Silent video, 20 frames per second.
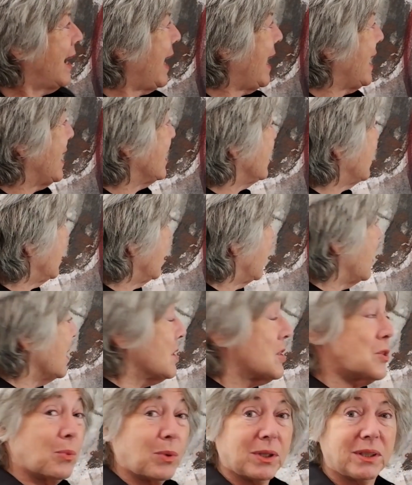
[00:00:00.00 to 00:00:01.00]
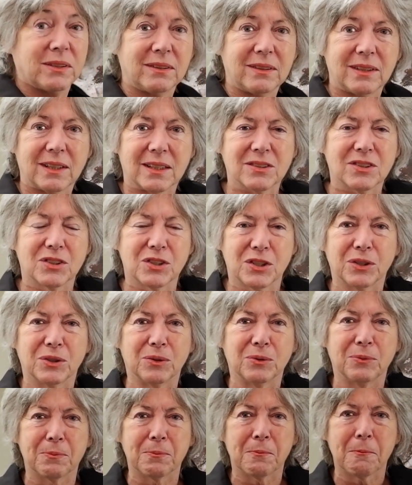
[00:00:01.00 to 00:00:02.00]
and this one does
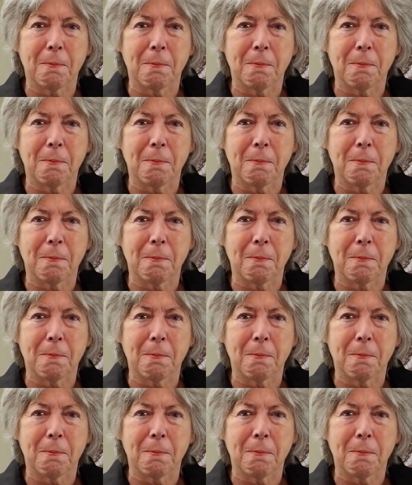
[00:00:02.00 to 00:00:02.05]
too.